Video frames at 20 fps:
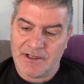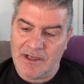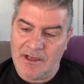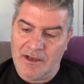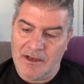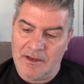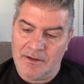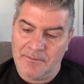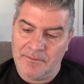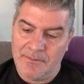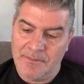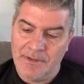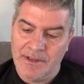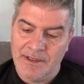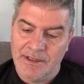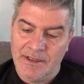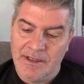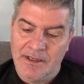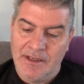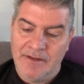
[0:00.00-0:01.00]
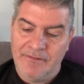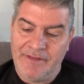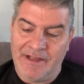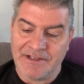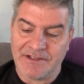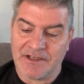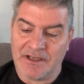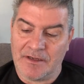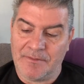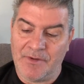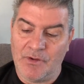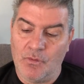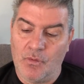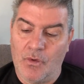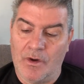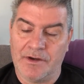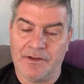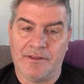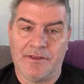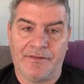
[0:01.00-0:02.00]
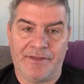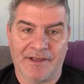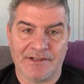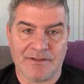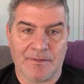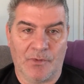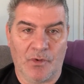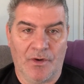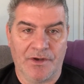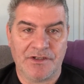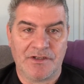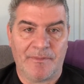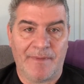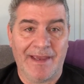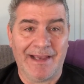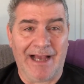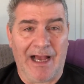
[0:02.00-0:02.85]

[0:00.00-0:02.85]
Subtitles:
That's going to be one of the things I'm going to make.